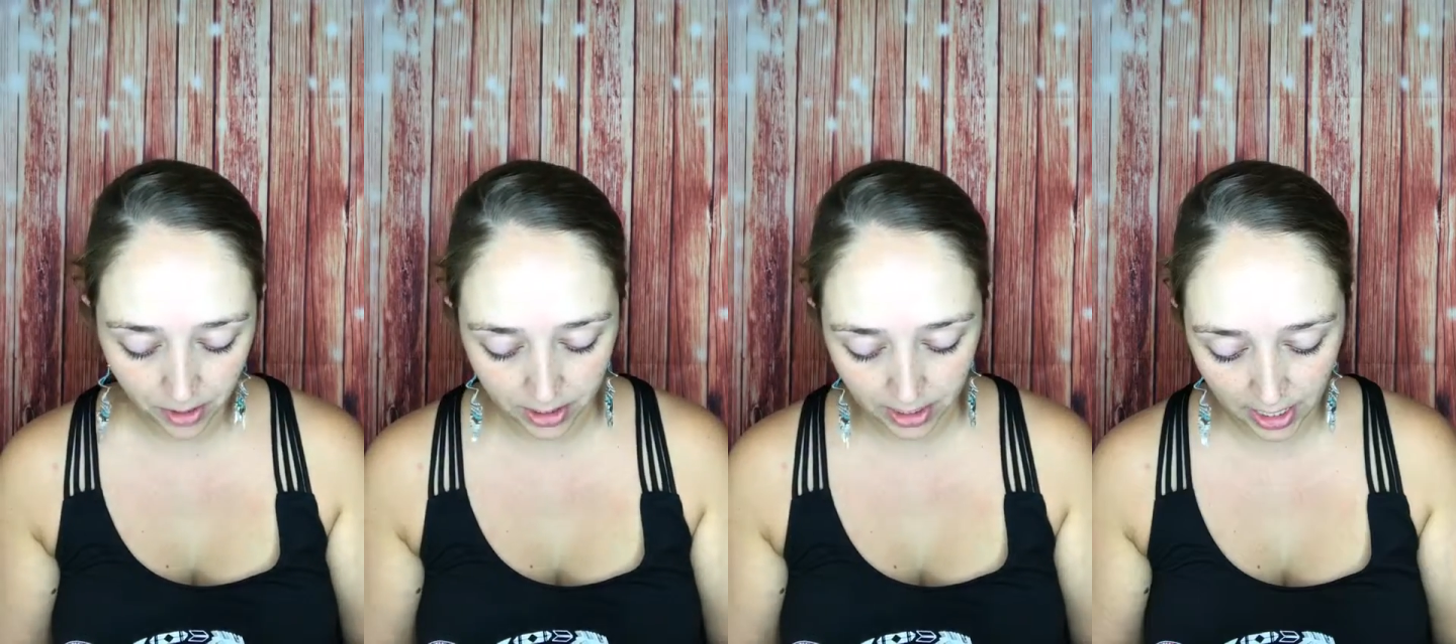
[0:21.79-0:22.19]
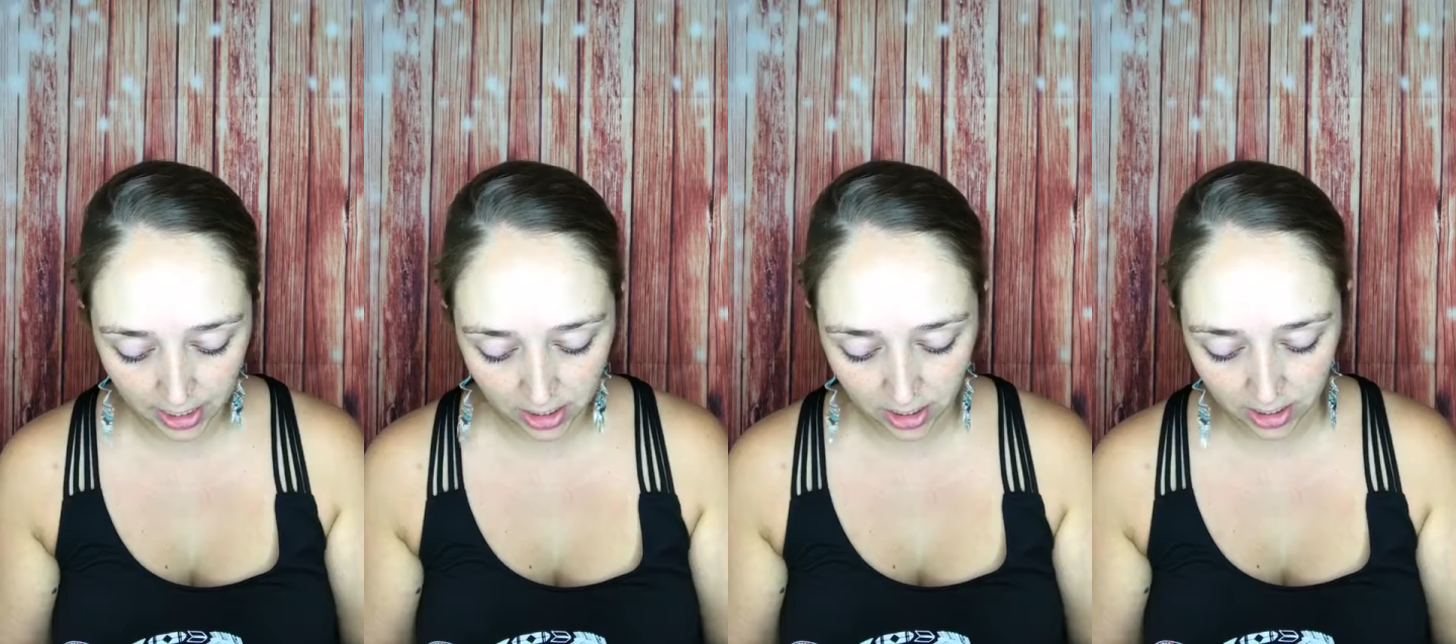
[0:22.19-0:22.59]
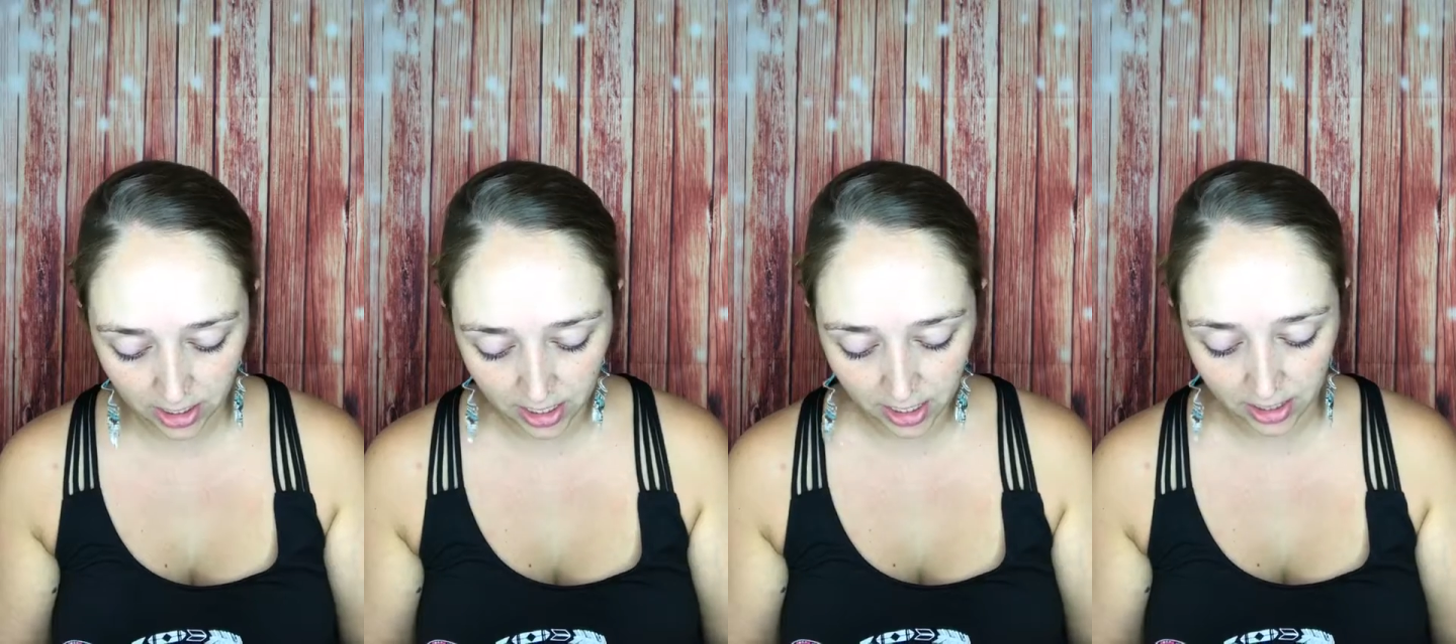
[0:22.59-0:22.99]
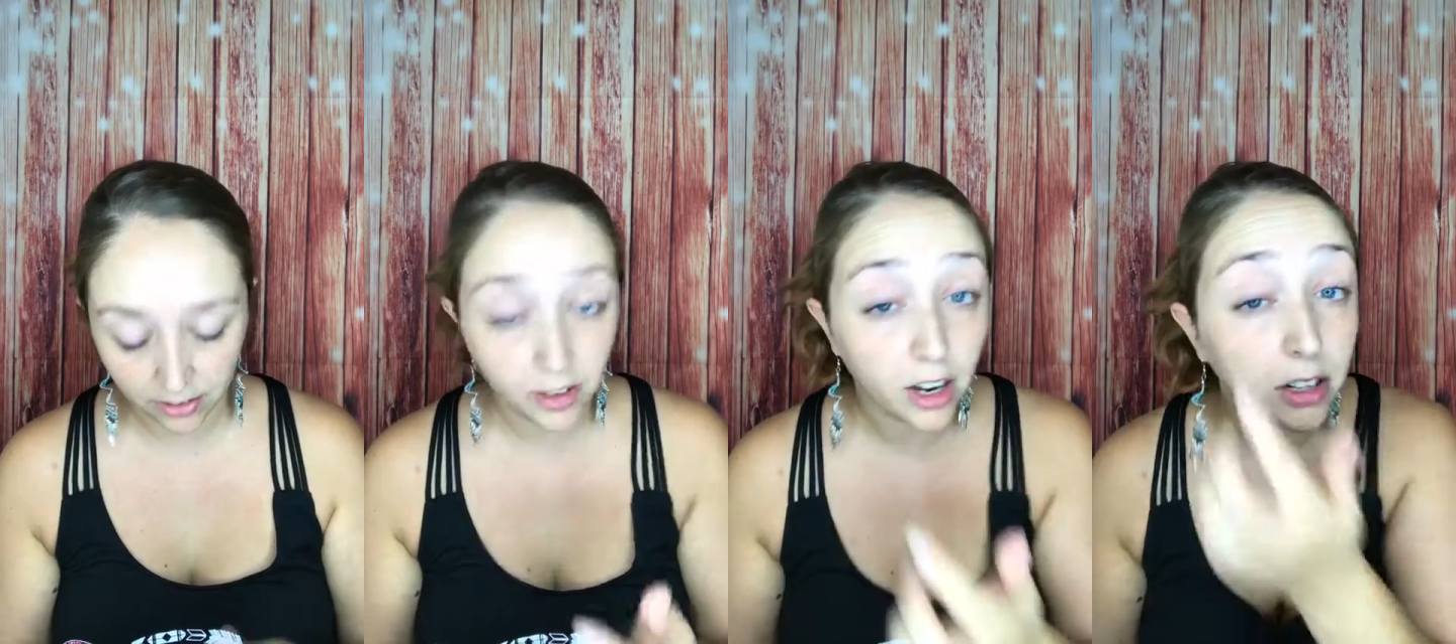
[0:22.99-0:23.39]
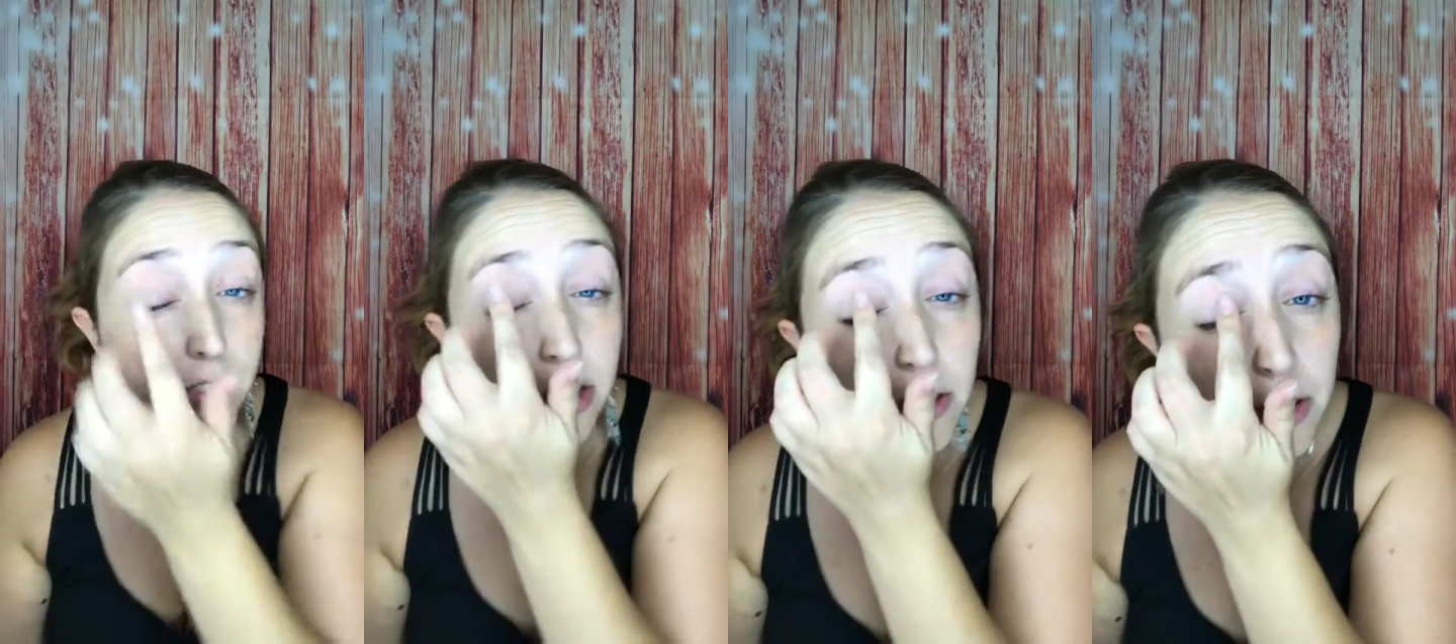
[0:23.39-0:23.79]
It's got just a hint of
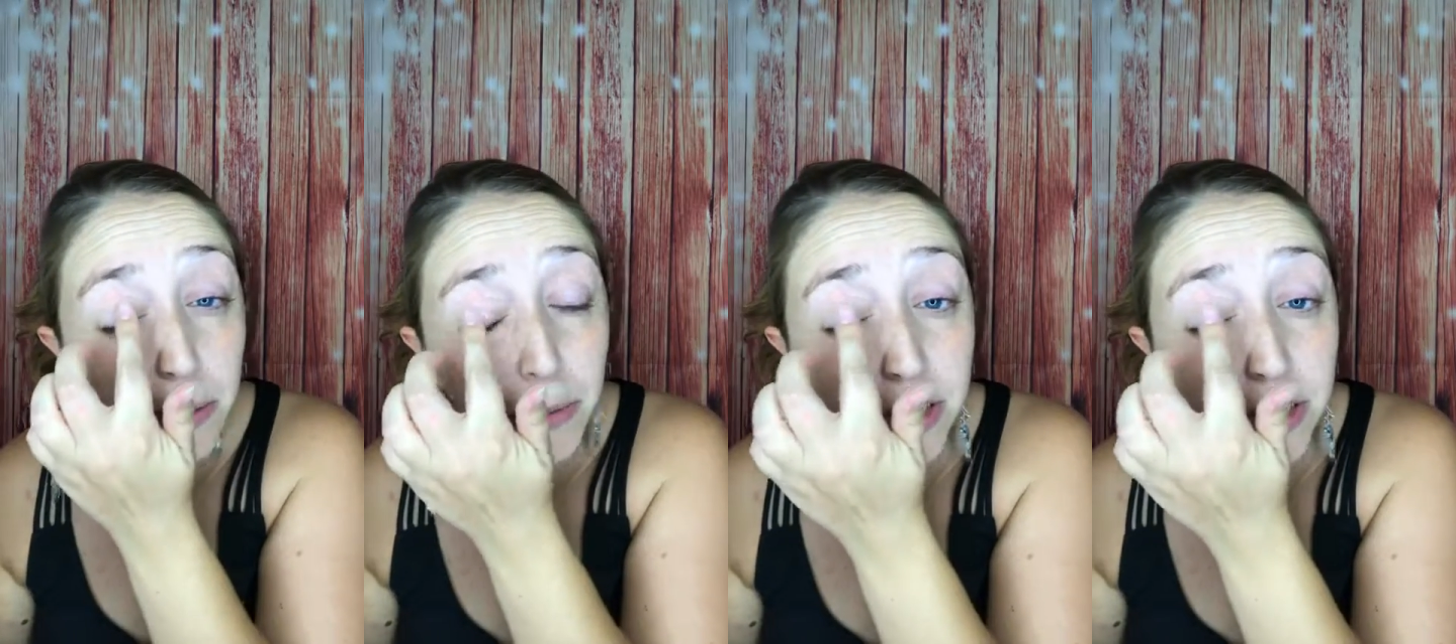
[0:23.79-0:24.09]
color to it,